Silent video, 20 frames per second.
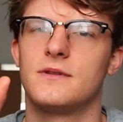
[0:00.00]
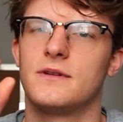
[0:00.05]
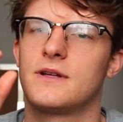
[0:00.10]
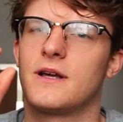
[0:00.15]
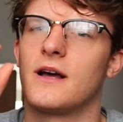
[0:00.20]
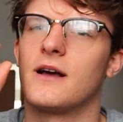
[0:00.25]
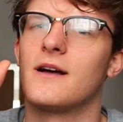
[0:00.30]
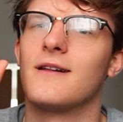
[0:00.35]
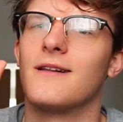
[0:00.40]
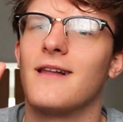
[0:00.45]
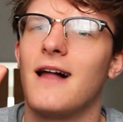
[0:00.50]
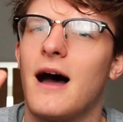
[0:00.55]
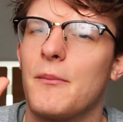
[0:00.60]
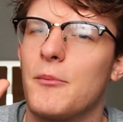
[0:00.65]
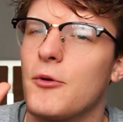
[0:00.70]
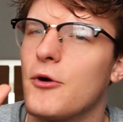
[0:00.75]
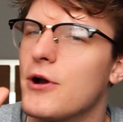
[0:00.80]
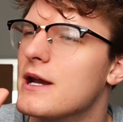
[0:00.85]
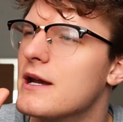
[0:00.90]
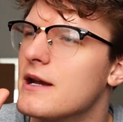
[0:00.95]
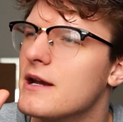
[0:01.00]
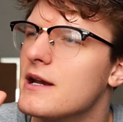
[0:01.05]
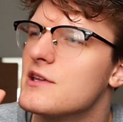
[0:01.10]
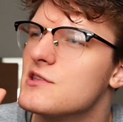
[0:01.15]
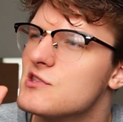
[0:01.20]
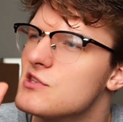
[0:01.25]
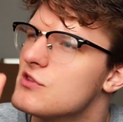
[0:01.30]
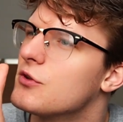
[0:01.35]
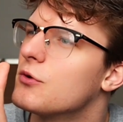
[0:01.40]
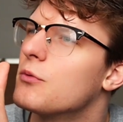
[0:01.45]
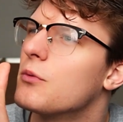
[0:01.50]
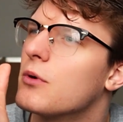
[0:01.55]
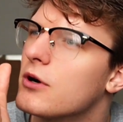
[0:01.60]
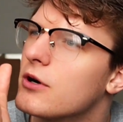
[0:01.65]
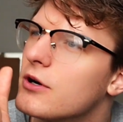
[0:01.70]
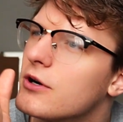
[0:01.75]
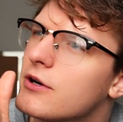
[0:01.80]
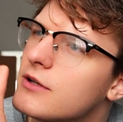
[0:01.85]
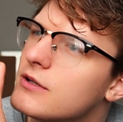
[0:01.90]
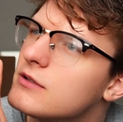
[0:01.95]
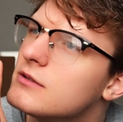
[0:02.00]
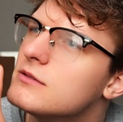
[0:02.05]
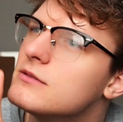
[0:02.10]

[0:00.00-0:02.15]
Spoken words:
conglomerated isn't the word.